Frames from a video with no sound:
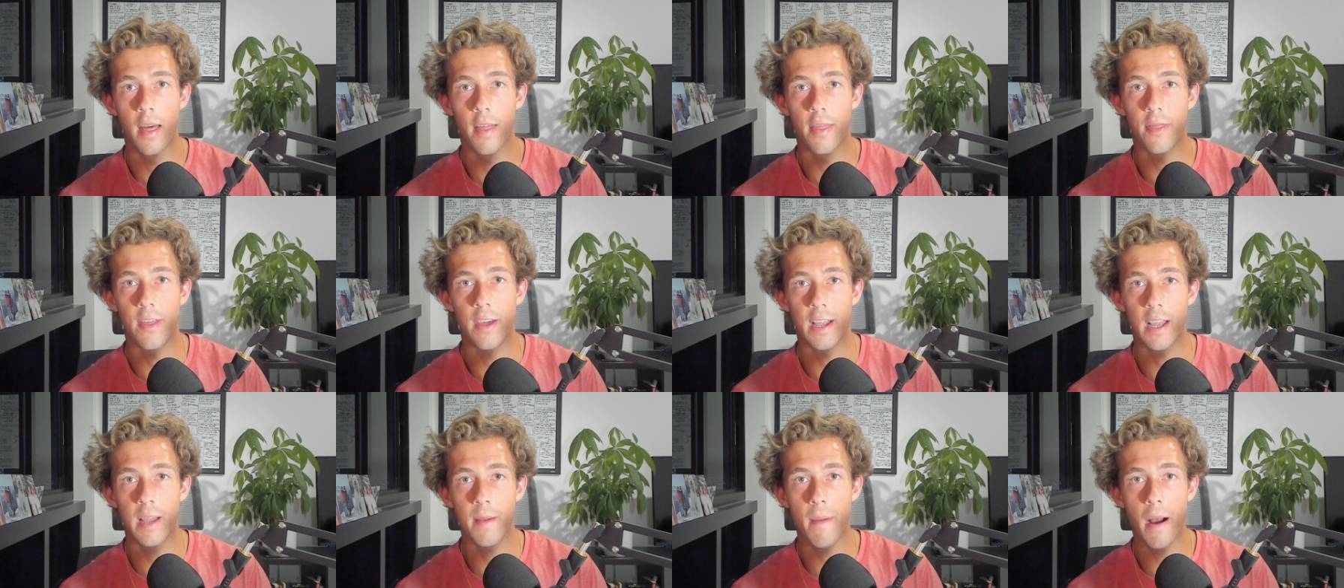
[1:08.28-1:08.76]

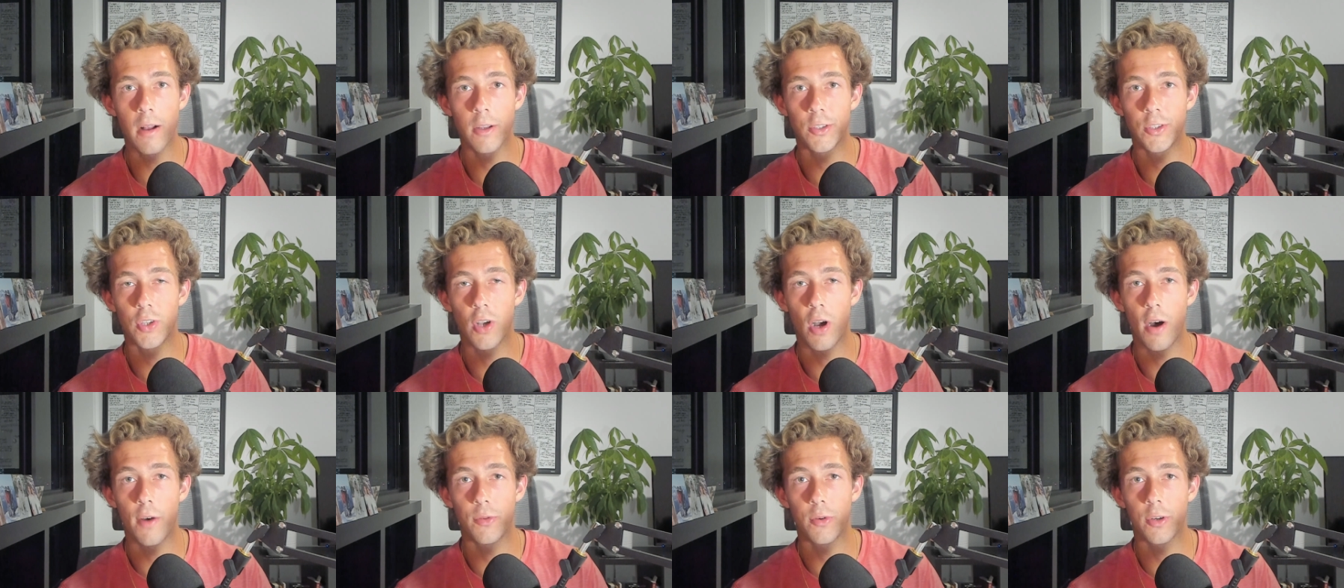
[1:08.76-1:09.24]
Think about
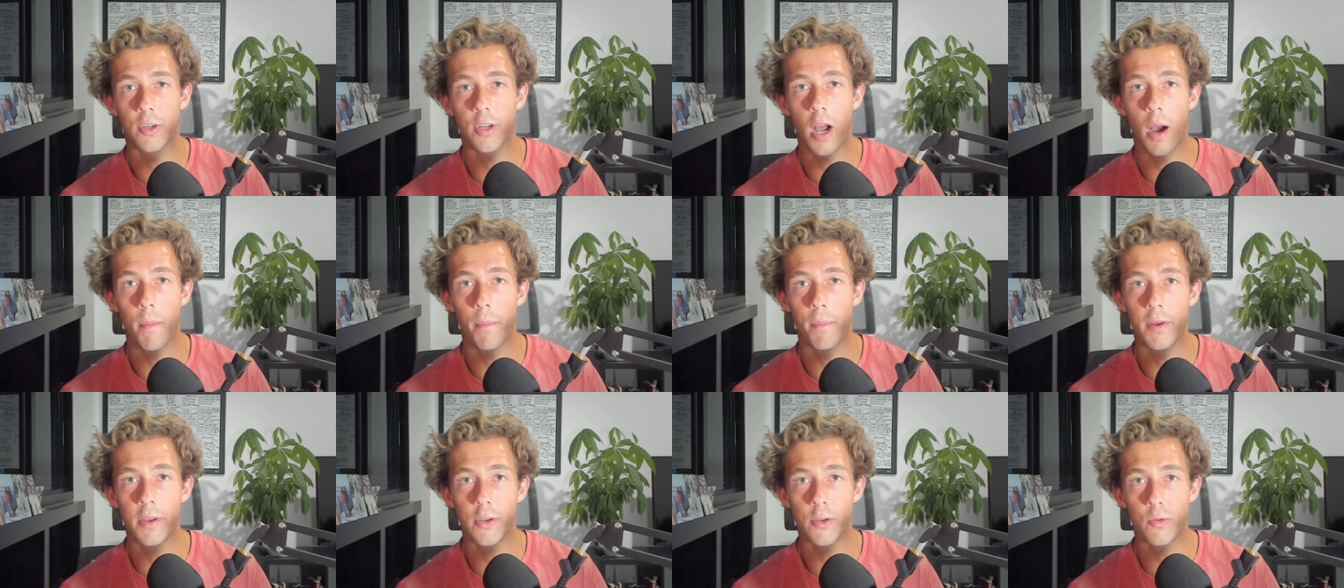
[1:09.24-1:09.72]
software
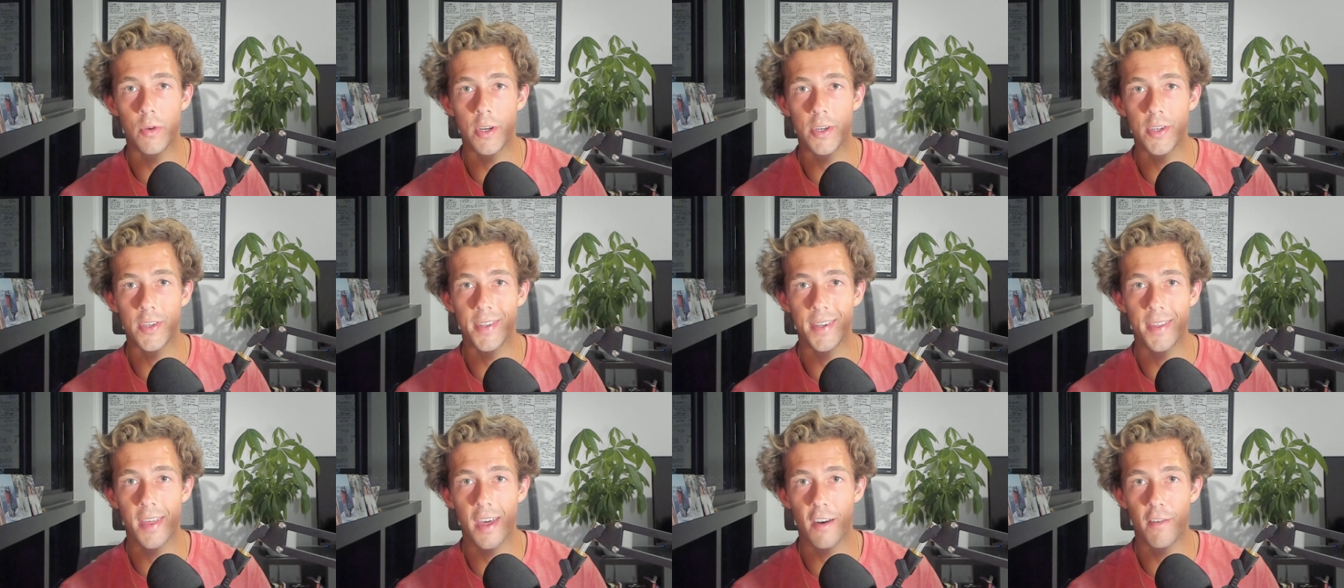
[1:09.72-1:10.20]
companies
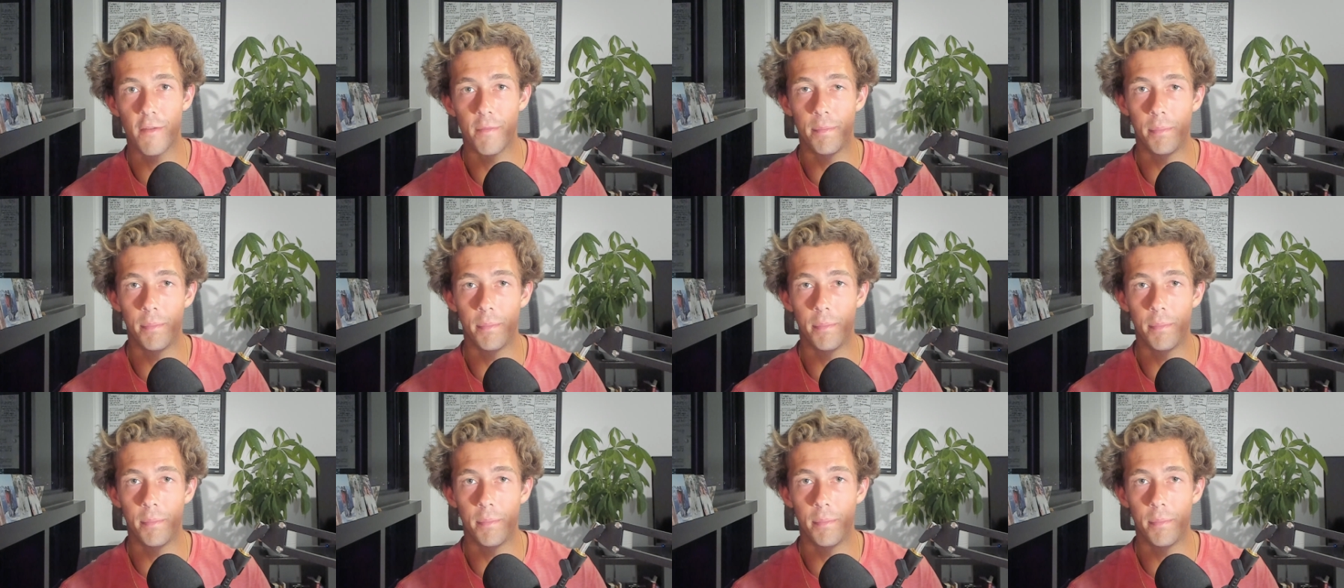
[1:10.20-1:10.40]
recently that have